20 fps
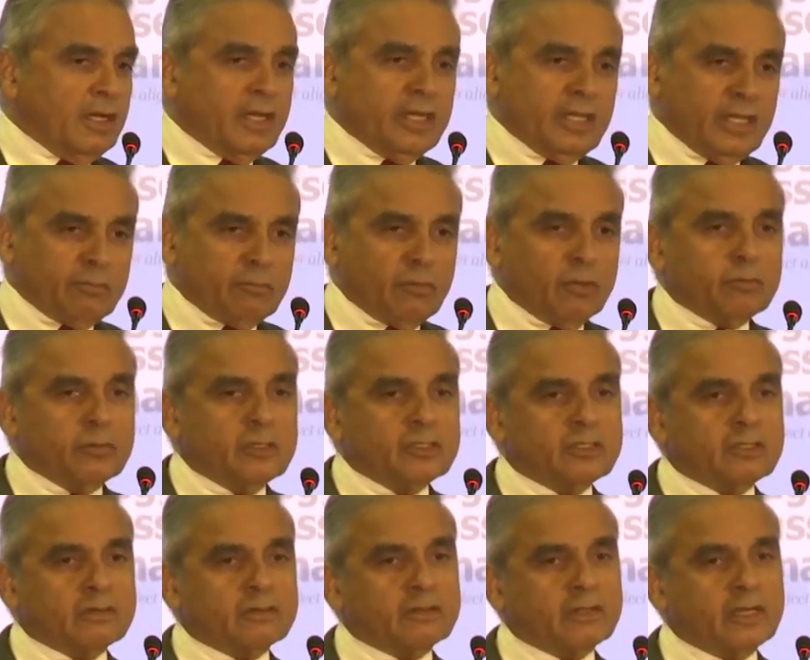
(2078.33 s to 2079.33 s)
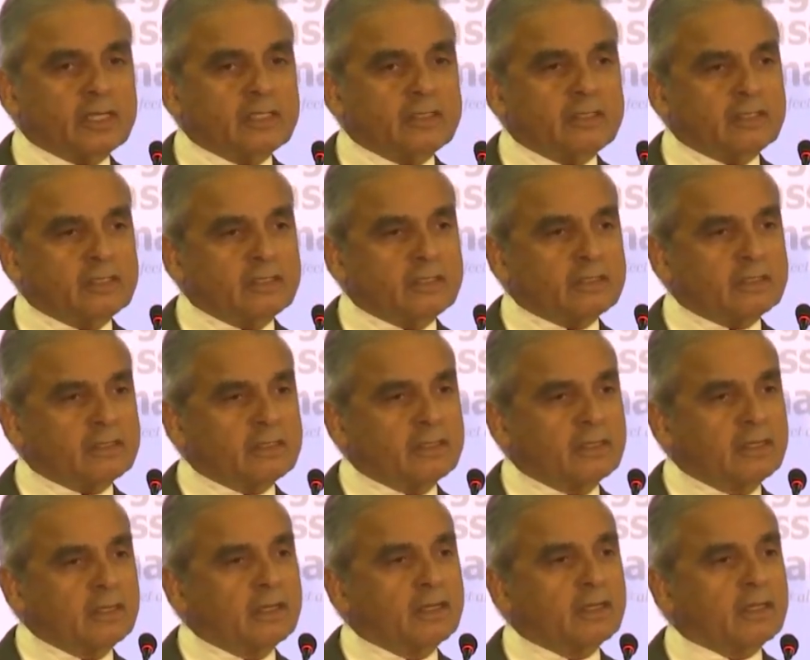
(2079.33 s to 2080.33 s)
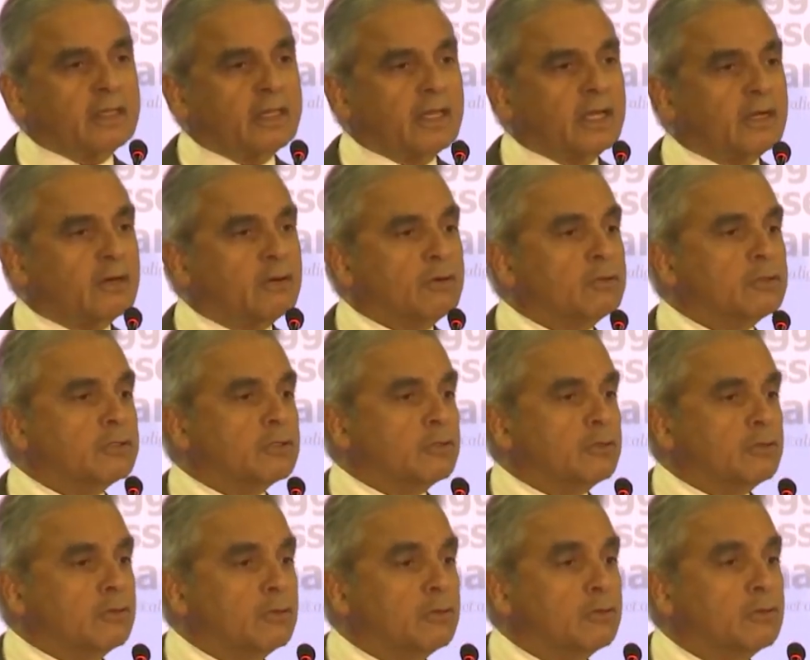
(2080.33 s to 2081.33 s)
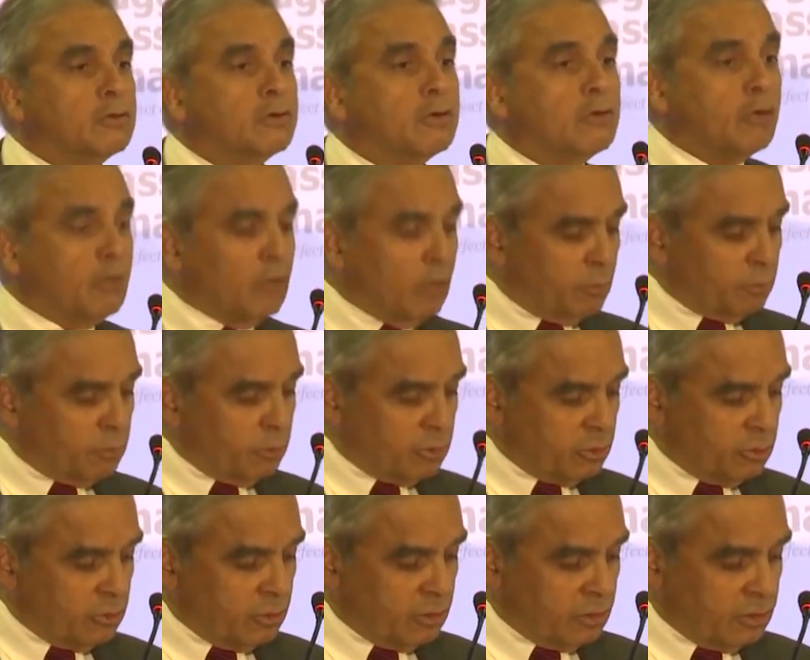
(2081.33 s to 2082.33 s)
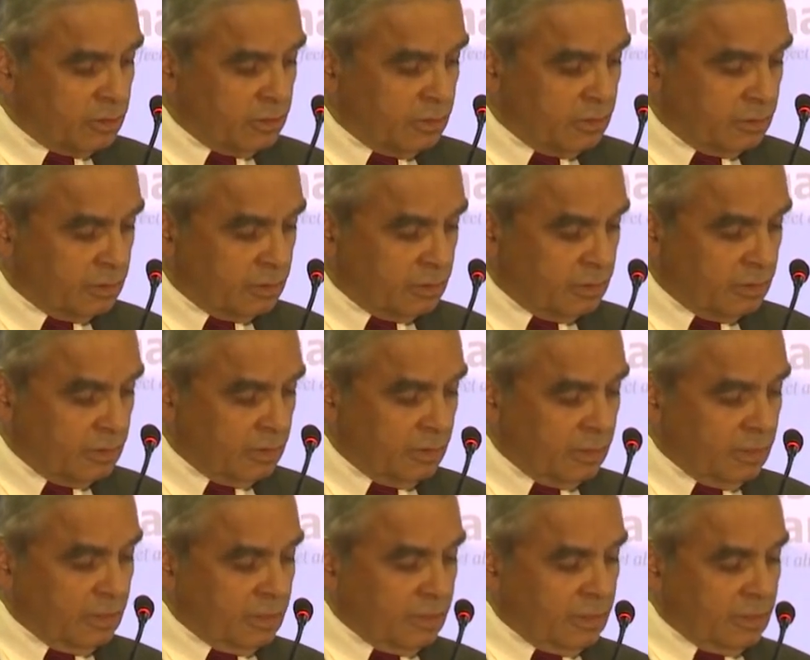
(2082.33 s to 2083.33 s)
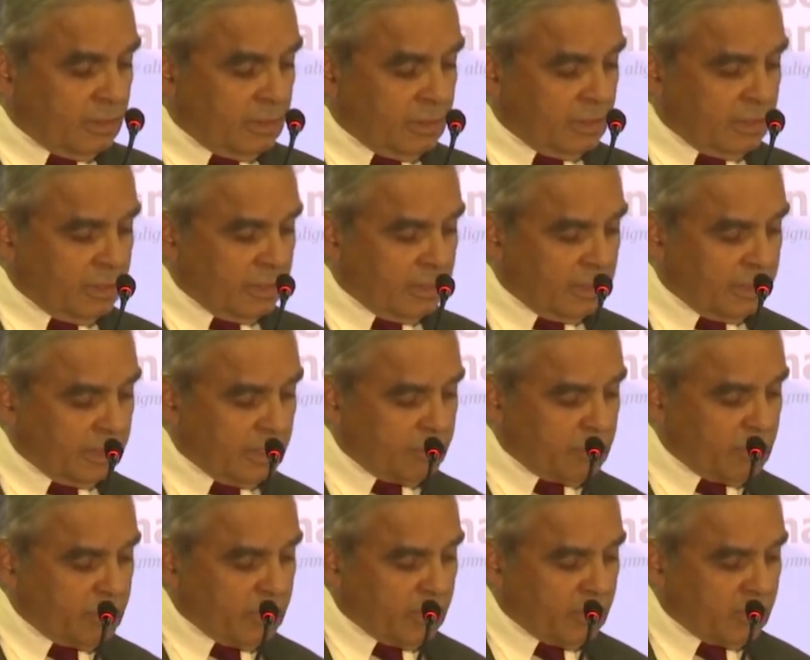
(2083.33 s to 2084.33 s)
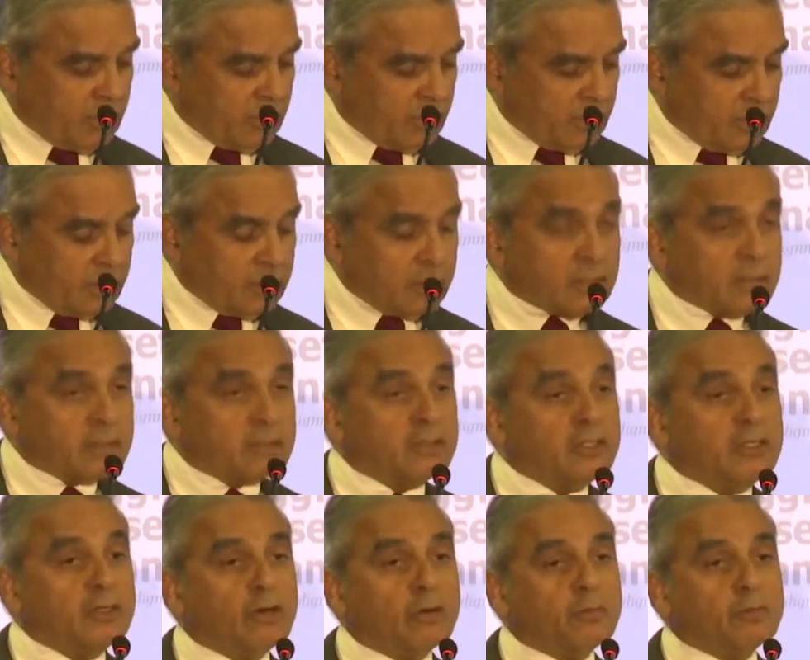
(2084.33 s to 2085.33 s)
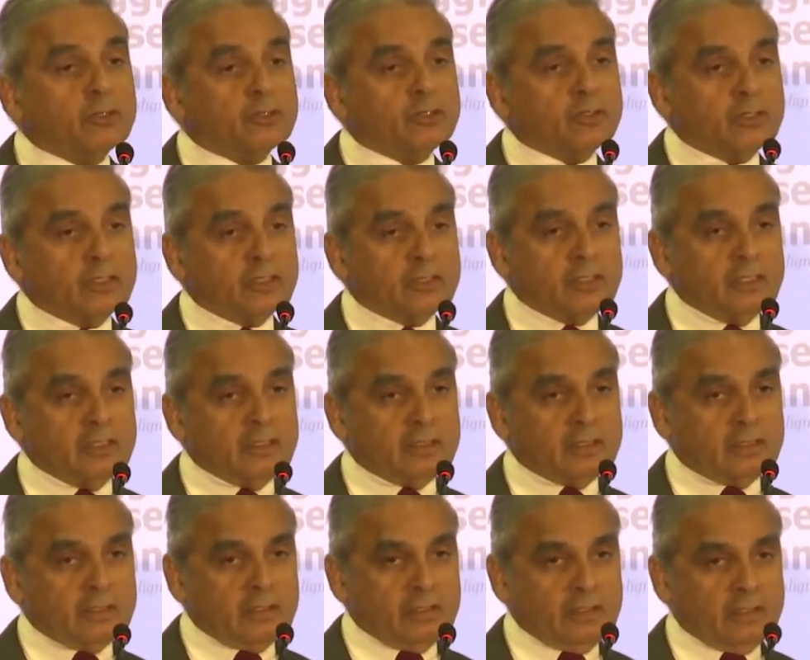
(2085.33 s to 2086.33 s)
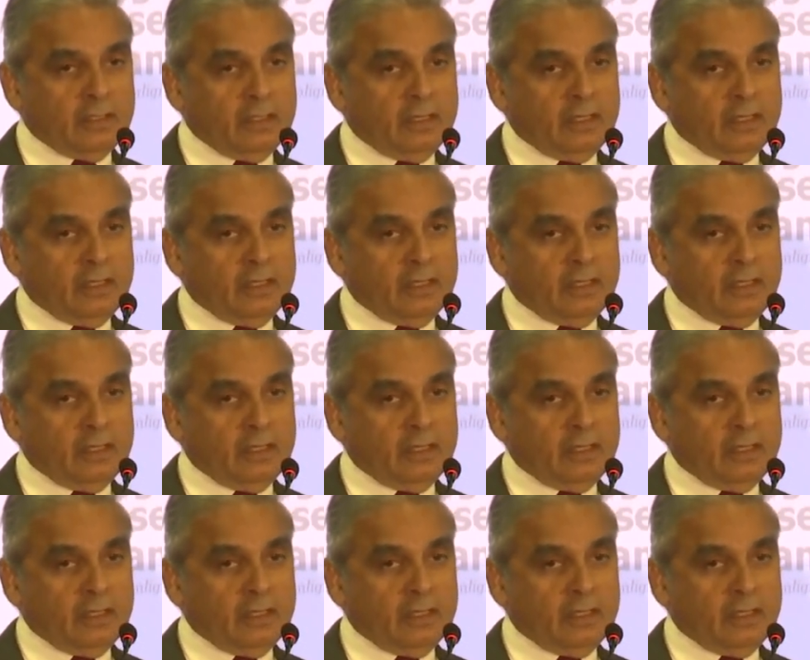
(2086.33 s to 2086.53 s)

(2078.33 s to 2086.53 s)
And in moments of crisis, there are also opportunities. And let me mention three opportunities.